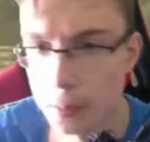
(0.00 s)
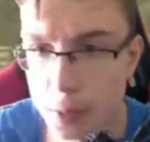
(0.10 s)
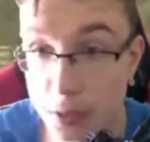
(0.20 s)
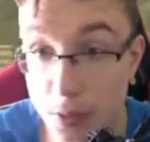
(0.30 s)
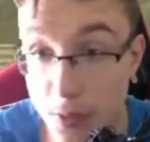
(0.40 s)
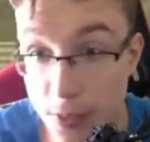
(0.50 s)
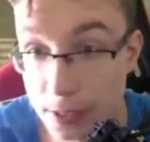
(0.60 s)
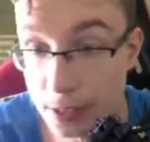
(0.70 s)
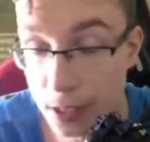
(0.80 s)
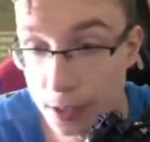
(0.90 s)
Because of the
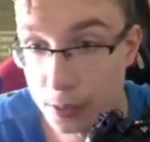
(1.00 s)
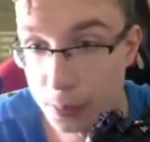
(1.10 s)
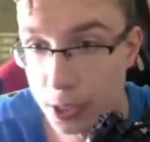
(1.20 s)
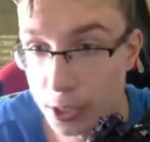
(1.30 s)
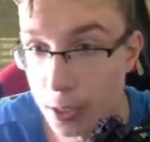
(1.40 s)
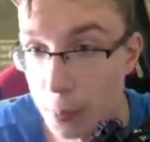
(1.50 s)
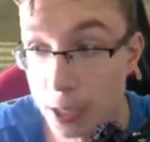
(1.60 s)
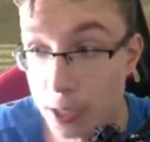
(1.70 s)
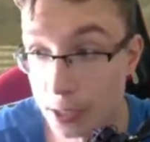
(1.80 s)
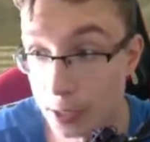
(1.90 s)
Friend Guard, it's pretty good
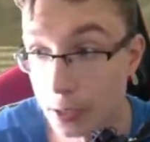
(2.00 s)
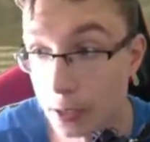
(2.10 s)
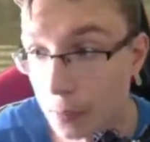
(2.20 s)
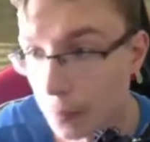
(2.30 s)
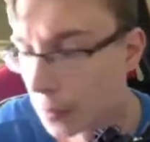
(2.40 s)
ability, you know.